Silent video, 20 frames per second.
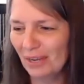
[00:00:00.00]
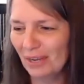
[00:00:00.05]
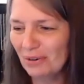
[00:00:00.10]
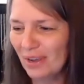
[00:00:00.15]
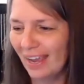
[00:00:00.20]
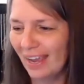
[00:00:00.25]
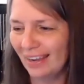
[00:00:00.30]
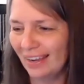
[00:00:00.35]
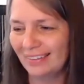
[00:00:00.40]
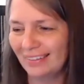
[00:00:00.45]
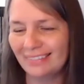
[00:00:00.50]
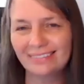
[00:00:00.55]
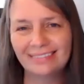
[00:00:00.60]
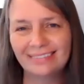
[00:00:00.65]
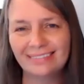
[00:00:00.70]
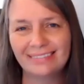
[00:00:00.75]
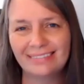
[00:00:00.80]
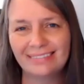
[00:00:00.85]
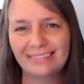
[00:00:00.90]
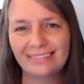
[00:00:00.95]
Okay.
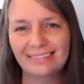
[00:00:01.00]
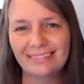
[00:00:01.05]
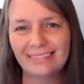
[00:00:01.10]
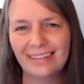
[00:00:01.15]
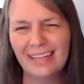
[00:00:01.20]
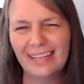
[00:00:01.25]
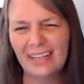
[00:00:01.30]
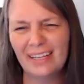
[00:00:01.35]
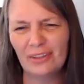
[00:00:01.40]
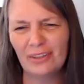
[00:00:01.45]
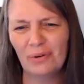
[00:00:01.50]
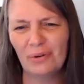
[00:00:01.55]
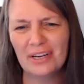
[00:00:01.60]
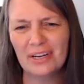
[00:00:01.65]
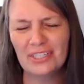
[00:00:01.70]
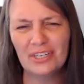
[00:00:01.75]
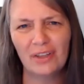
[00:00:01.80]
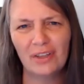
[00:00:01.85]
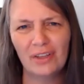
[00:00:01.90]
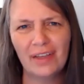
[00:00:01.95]
Any other
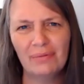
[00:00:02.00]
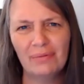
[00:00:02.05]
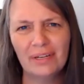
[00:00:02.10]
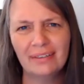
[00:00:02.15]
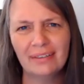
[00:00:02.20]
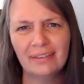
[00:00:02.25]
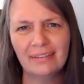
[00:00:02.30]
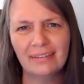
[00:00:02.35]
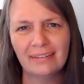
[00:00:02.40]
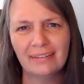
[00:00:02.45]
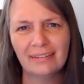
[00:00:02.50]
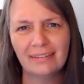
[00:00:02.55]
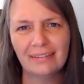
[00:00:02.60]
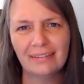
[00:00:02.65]
question on that one?